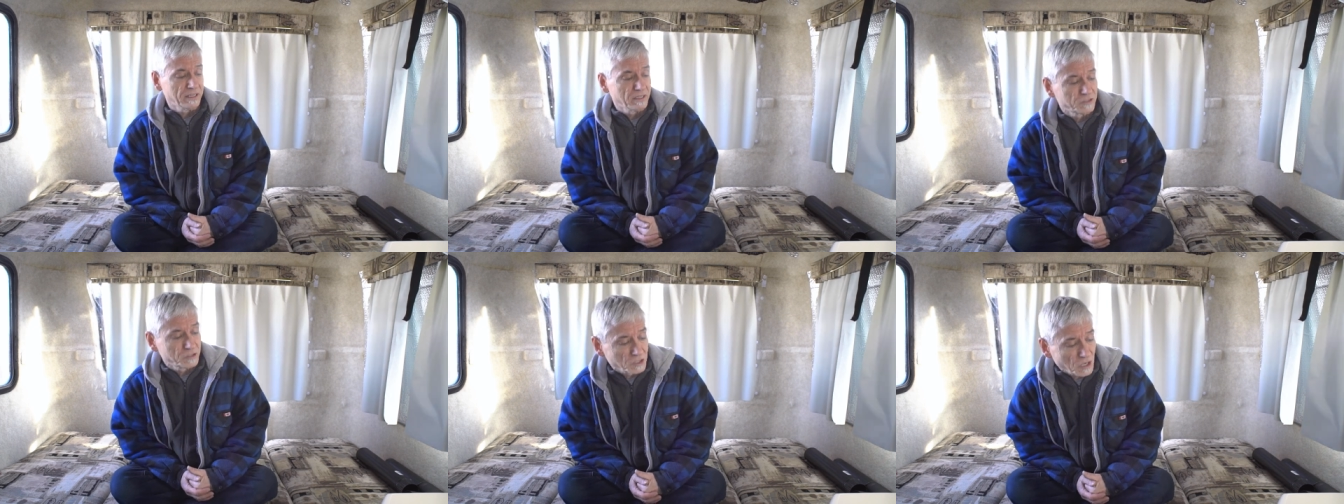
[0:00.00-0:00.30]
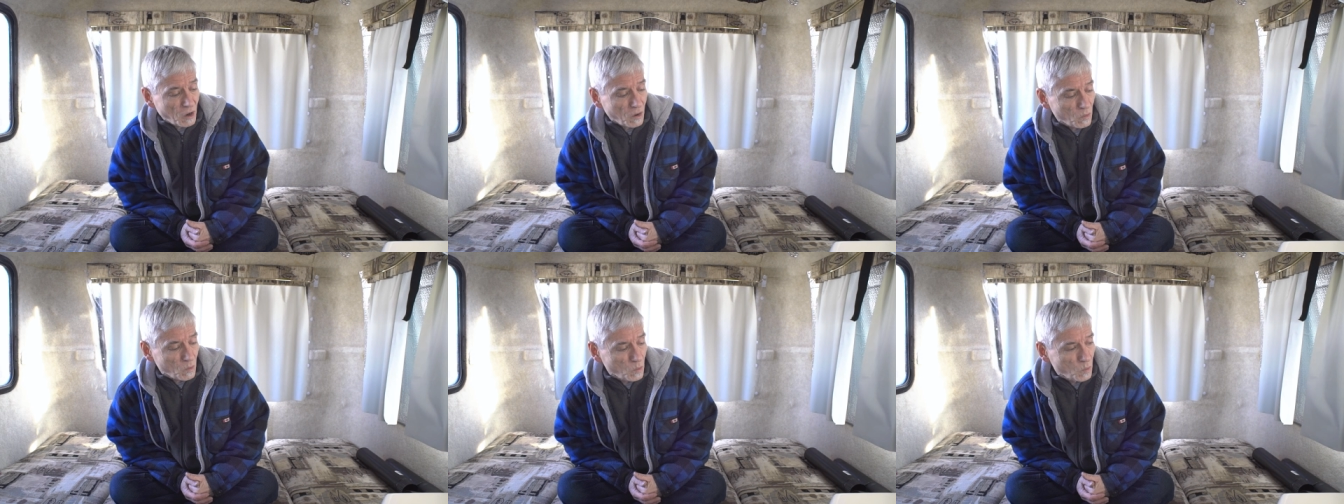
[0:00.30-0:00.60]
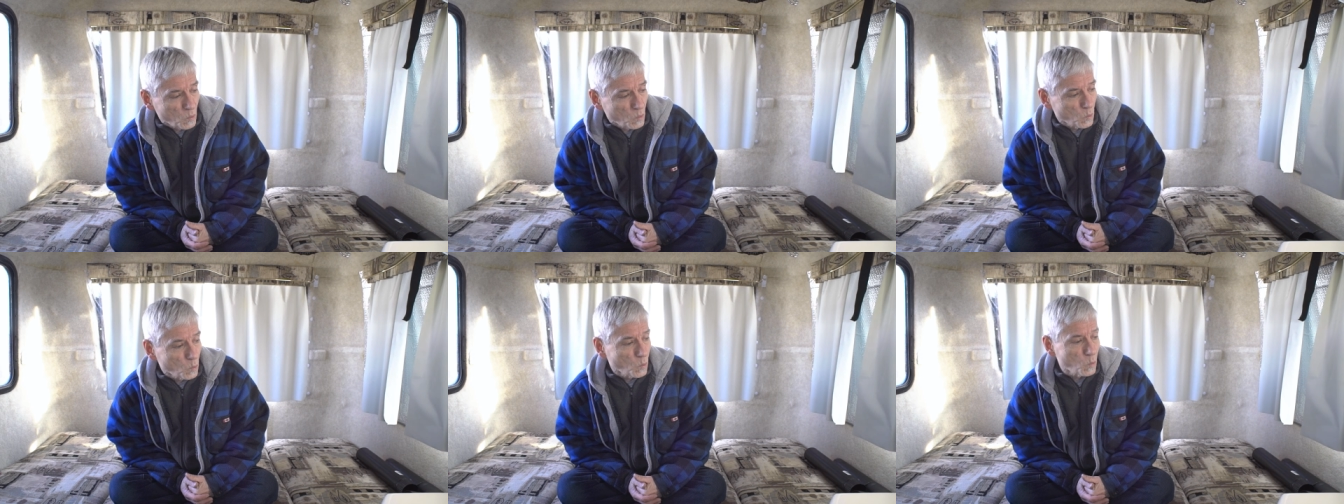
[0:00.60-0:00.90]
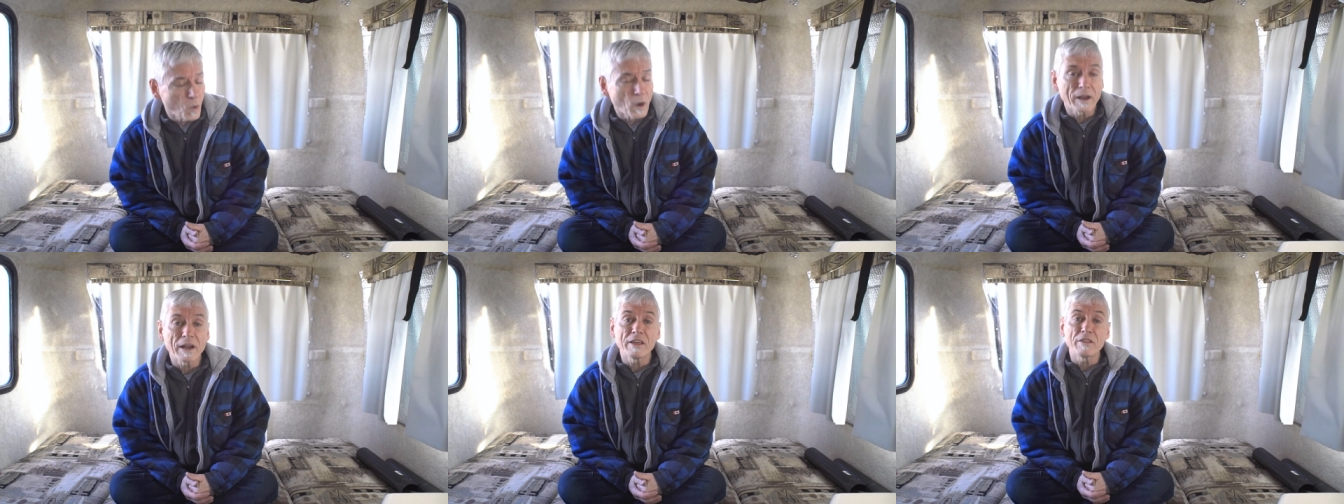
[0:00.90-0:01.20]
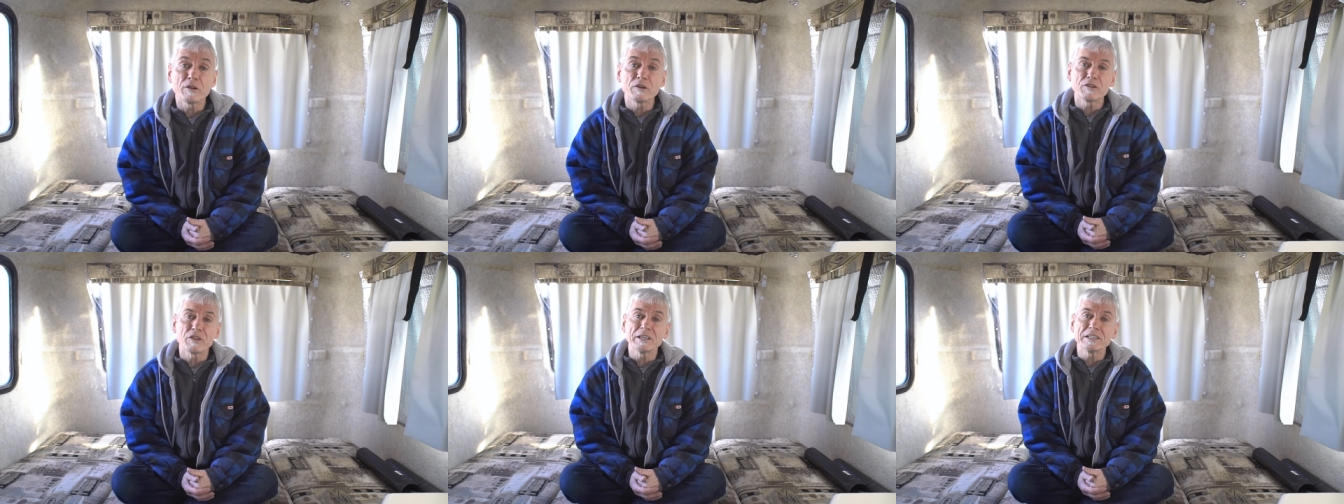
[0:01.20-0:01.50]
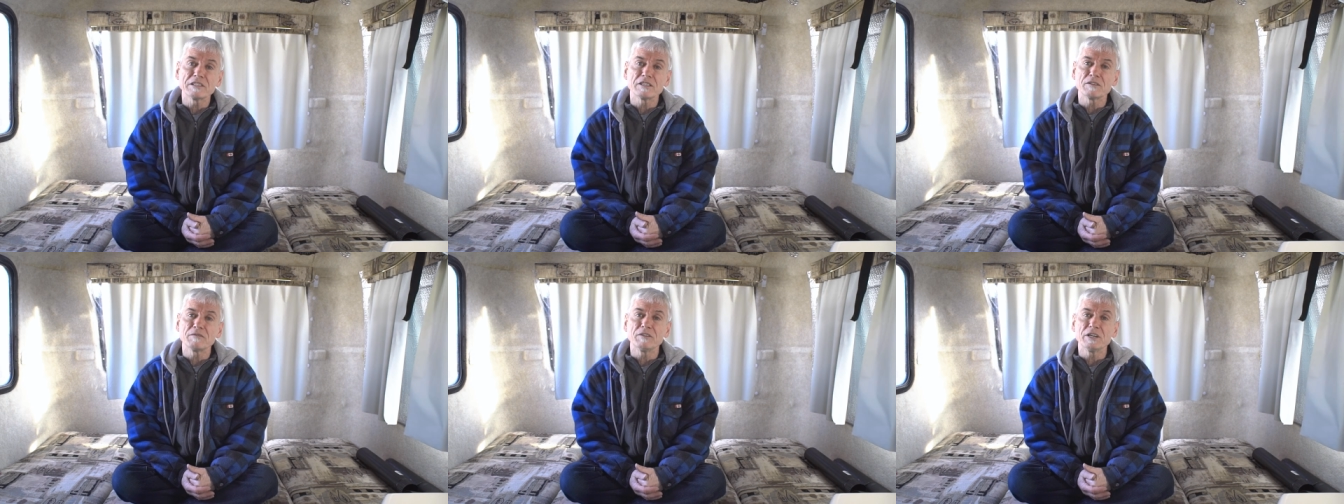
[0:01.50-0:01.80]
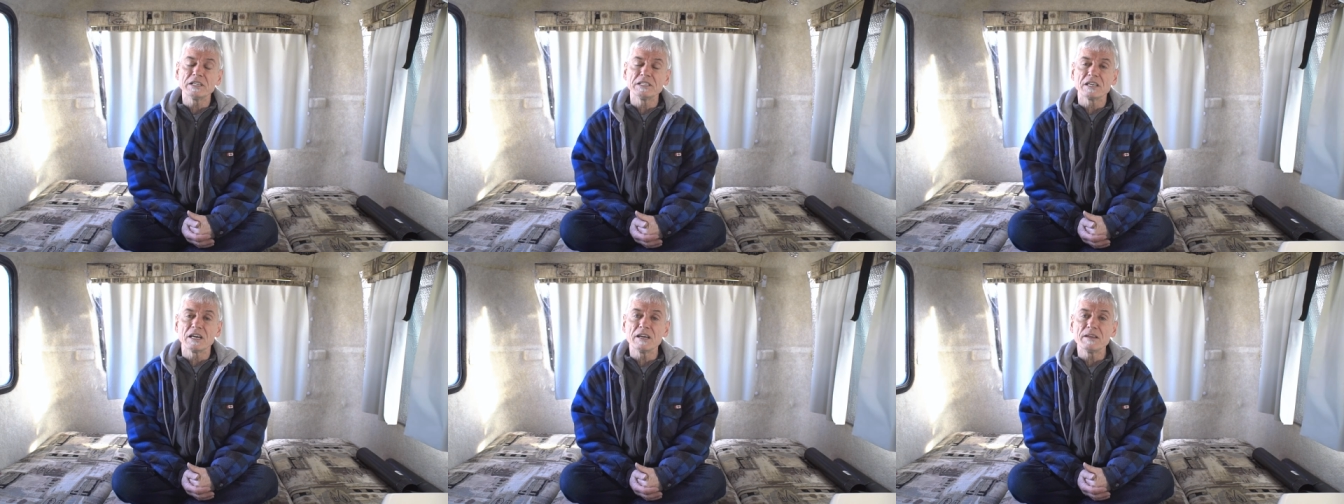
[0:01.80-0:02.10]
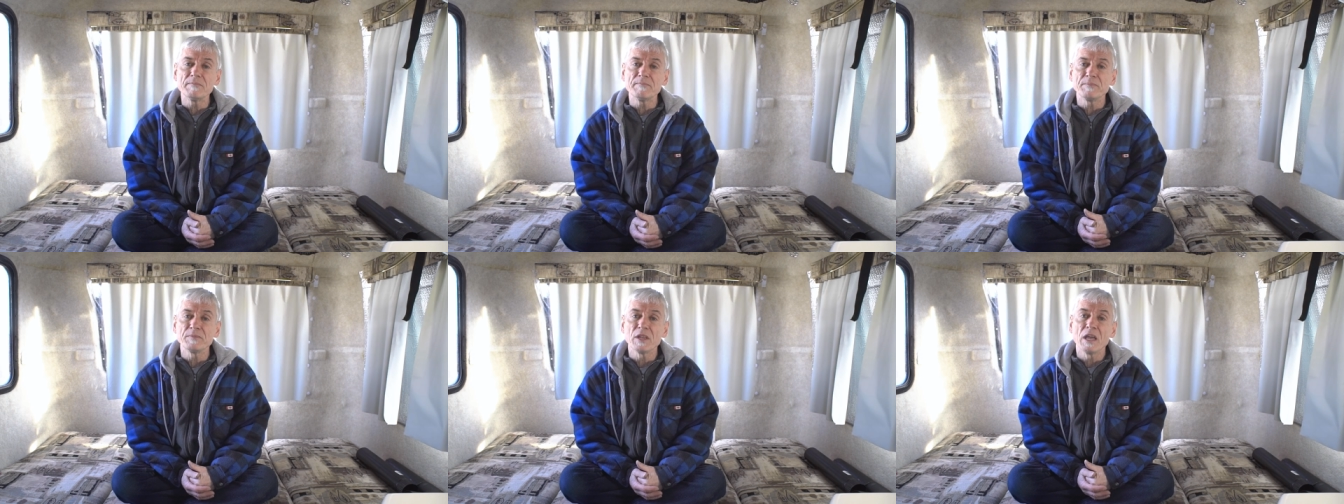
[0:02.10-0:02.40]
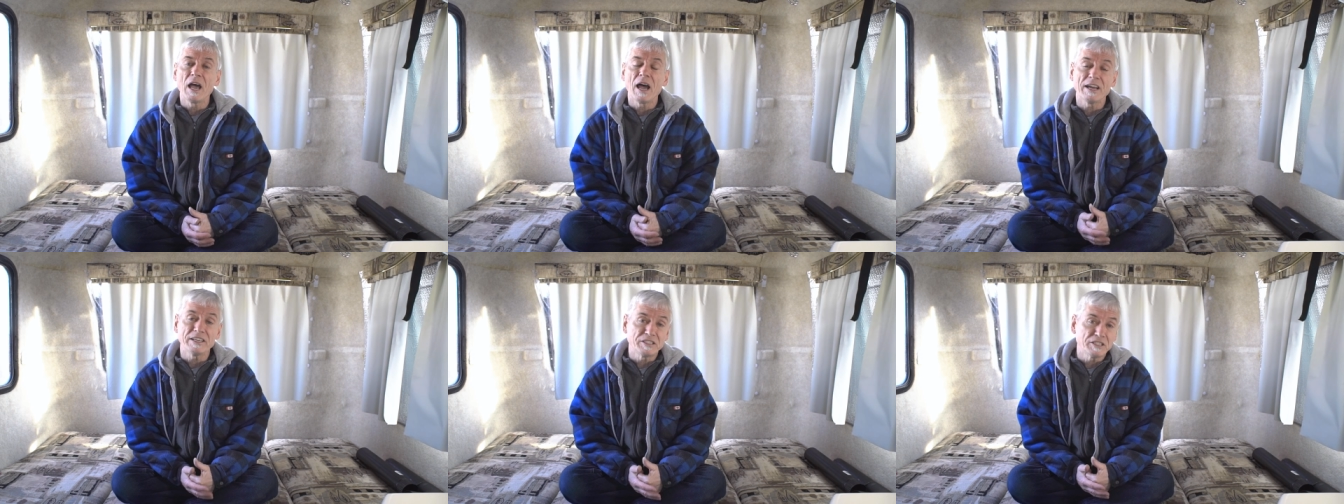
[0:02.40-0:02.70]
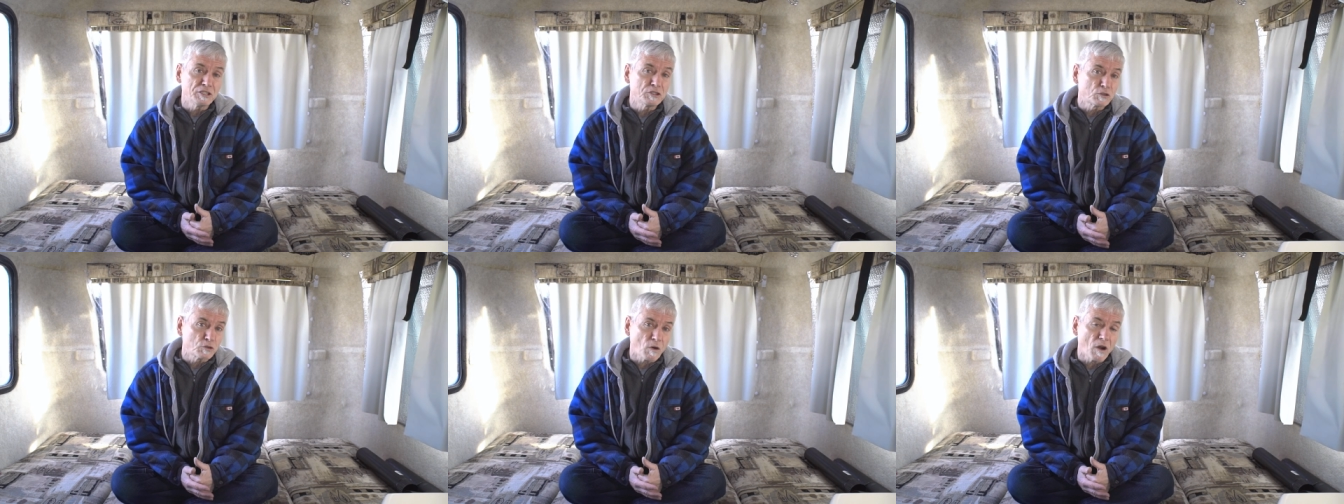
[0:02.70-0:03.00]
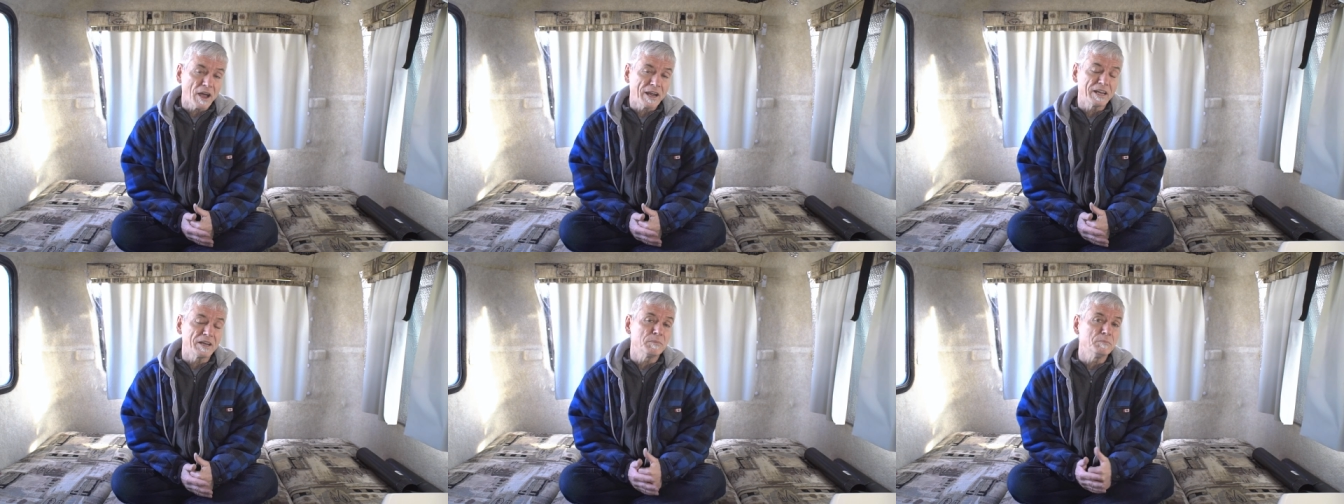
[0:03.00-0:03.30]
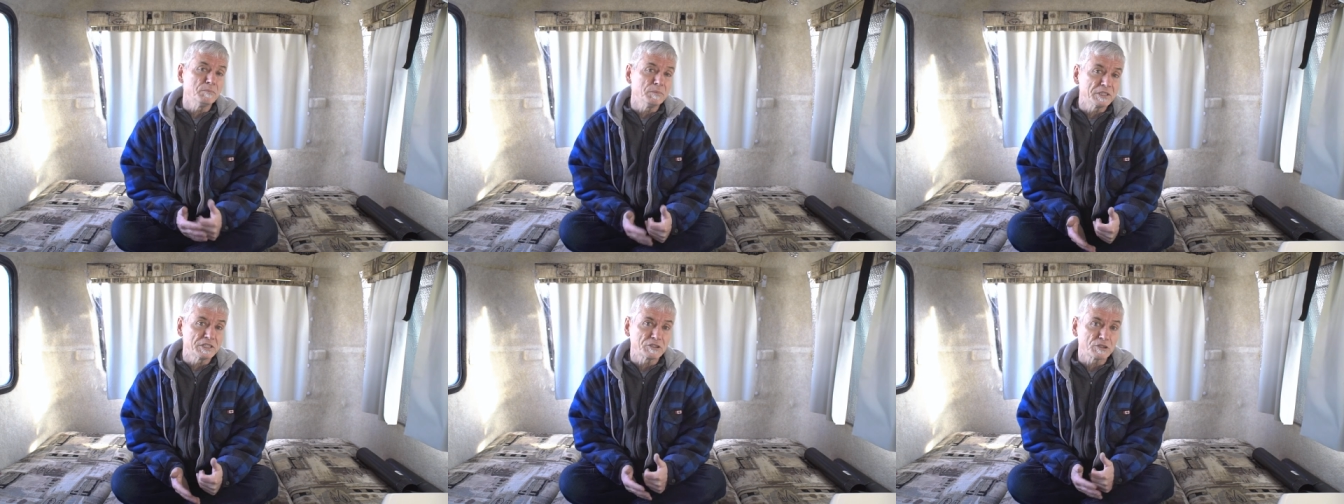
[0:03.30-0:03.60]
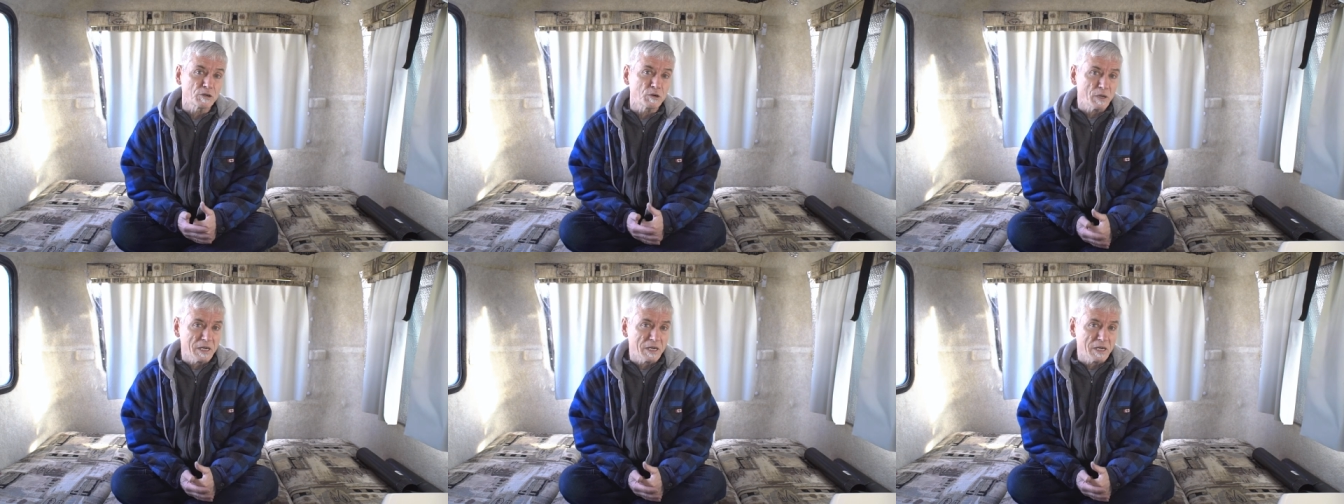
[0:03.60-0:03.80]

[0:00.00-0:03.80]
So what other things have I done? I did try a Mr.